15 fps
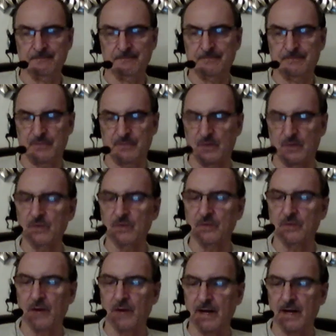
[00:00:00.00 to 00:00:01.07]
the only
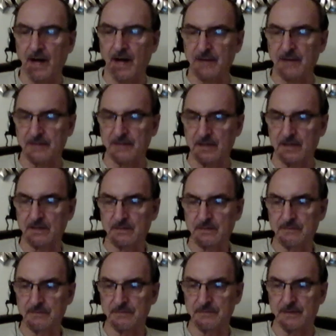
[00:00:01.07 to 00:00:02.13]
way I think,
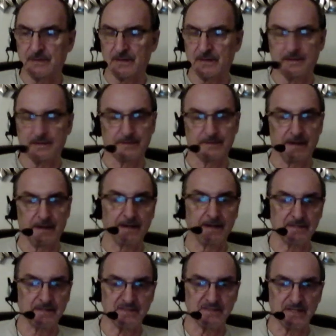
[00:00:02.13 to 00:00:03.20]
and that I can
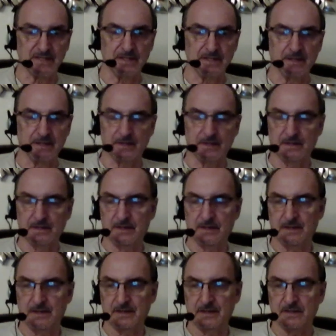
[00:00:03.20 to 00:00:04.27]
see that
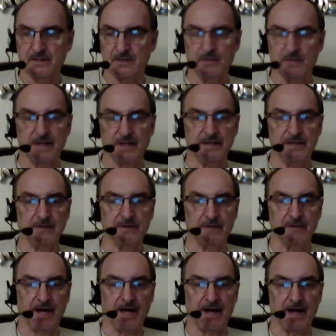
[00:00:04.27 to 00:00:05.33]
you might hear
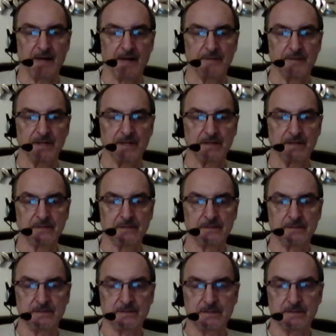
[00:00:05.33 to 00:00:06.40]
that happening,
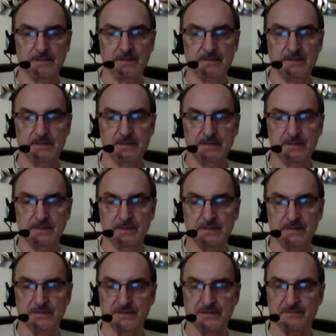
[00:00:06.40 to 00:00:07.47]

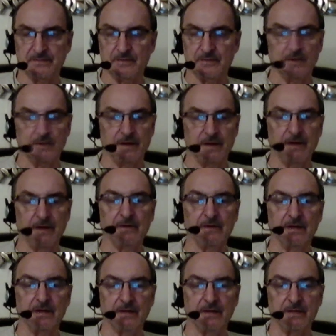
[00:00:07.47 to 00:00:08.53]
is if you're in an area
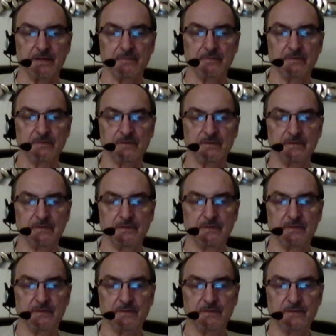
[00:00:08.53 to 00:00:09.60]
that
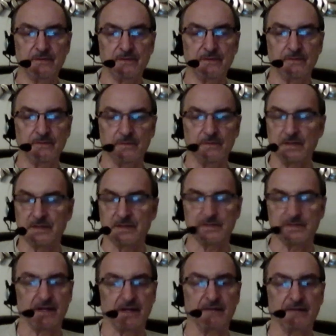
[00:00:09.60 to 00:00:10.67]
really doesn't
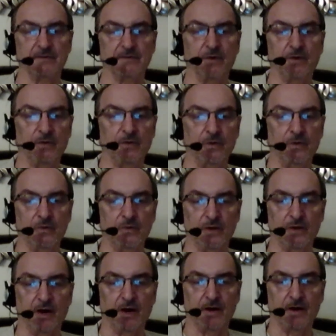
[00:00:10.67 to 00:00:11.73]
have a whole
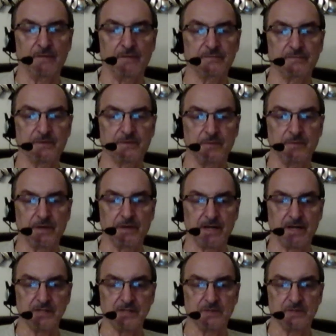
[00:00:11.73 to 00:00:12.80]
lot of
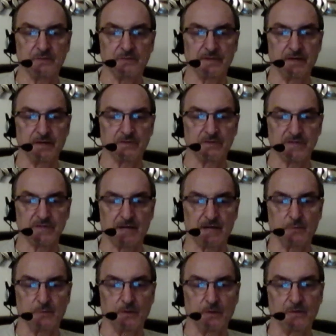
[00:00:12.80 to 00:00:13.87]
communication with the outside
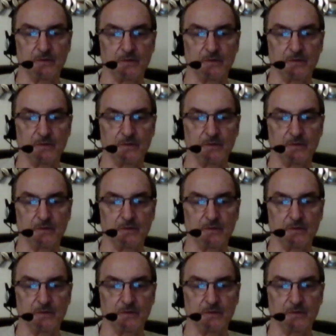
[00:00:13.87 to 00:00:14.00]
world.